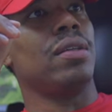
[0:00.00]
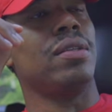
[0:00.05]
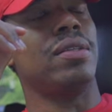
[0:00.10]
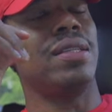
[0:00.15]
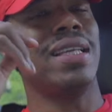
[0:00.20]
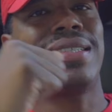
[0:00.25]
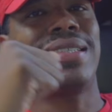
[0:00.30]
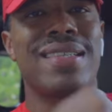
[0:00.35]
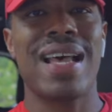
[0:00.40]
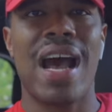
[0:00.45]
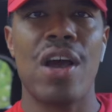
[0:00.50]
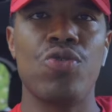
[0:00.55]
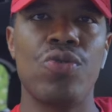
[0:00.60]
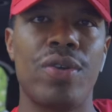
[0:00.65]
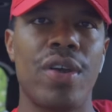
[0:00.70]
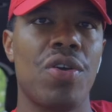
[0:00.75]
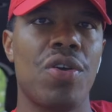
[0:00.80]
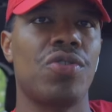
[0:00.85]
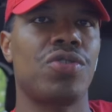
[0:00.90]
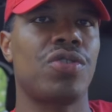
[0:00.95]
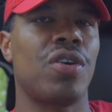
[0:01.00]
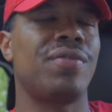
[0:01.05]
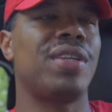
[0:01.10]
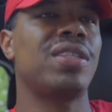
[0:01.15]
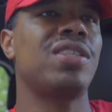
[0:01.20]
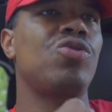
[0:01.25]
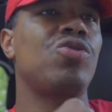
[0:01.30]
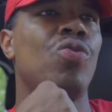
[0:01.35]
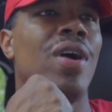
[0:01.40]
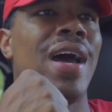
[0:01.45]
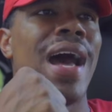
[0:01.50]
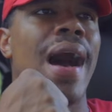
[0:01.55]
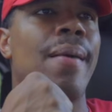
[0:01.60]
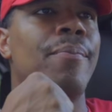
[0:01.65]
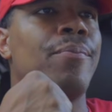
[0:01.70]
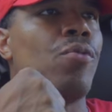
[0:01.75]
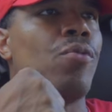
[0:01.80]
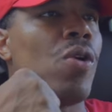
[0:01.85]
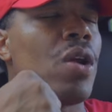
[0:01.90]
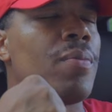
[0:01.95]
this is how you carry yourself. This is what
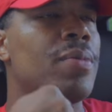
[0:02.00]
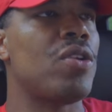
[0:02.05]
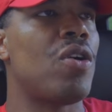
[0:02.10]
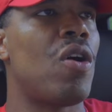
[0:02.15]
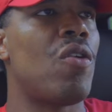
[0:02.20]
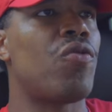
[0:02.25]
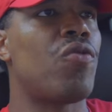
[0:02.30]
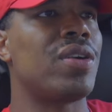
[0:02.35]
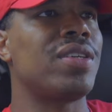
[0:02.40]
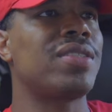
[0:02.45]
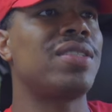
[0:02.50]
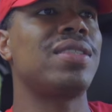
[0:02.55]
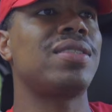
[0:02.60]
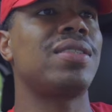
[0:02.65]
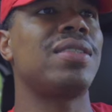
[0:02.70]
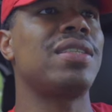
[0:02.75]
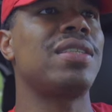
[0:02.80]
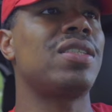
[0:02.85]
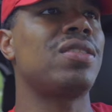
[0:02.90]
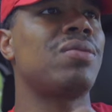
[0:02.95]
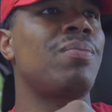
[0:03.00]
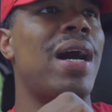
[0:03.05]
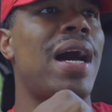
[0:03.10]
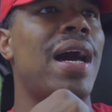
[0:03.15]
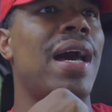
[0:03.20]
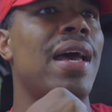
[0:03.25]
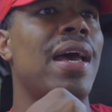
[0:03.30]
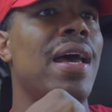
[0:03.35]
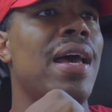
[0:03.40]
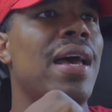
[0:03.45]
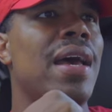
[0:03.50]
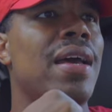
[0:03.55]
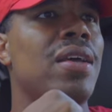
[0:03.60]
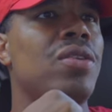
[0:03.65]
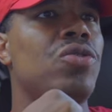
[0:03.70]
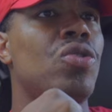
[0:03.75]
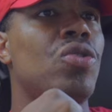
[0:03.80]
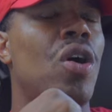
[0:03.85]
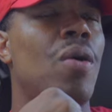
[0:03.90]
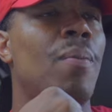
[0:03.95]
I'm going to be known for. This is this is my,
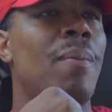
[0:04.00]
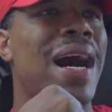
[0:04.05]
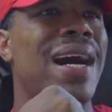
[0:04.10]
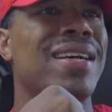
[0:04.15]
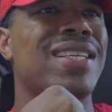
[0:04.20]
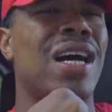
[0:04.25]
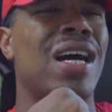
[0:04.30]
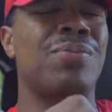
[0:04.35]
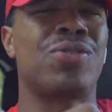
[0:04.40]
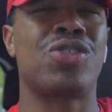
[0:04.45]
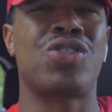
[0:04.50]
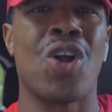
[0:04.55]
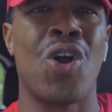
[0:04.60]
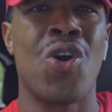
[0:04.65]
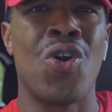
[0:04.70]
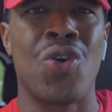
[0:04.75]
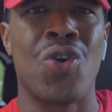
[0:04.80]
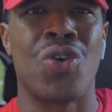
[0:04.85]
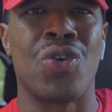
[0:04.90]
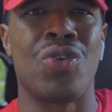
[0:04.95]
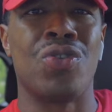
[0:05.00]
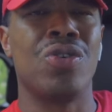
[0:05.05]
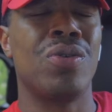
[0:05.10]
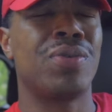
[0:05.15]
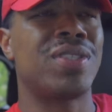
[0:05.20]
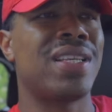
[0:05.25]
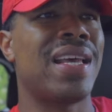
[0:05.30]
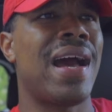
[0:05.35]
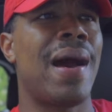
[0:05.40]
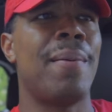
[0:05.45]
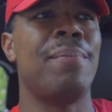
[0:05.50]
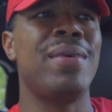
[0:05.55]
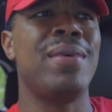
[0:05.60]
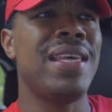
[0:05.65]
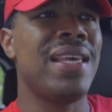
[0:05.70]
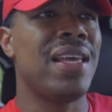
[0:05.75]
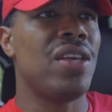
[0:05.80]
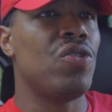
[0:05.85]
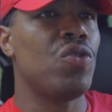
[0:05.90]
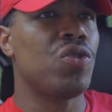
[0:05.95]
you know, my I'm stern. You know what I'm saying? I'm
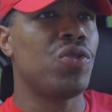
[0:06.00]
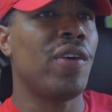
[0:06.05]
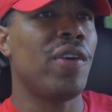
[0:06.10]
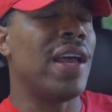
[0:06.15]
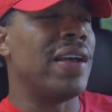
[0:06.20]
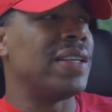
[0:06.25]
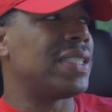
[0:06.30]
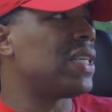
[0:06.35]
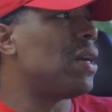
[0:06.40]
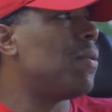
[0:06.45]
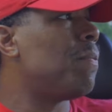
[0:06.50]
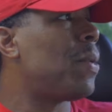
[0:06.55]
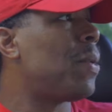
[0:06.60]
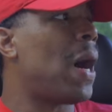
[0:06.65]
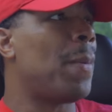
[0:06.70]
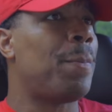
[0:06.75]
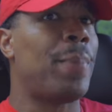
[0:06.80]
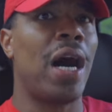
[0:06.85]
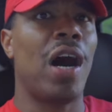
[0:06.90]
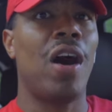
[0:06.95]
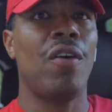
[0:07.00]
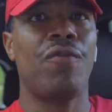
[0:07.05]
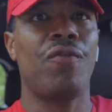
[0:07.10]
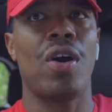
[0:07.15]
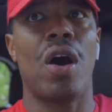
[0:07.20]
mean. You if something pop off,